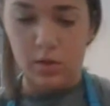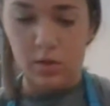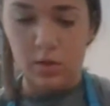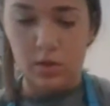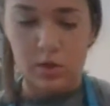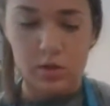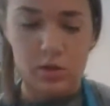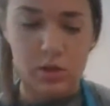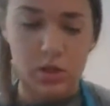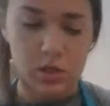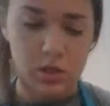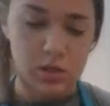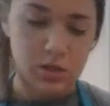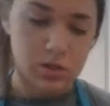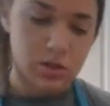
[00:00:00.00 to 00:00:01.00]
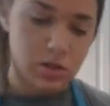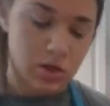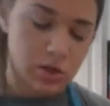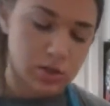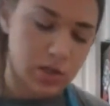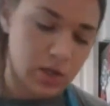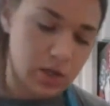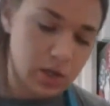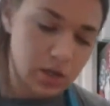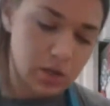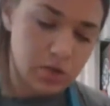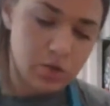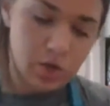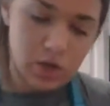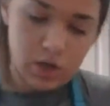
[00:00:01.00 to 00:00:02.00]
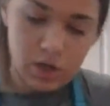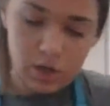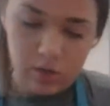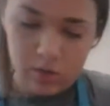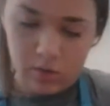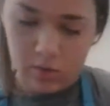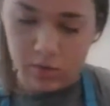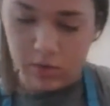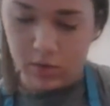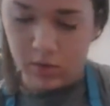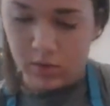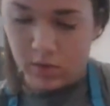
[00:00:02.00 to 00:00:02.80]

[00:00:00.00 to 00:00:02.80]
You're just going to start taking the triangles,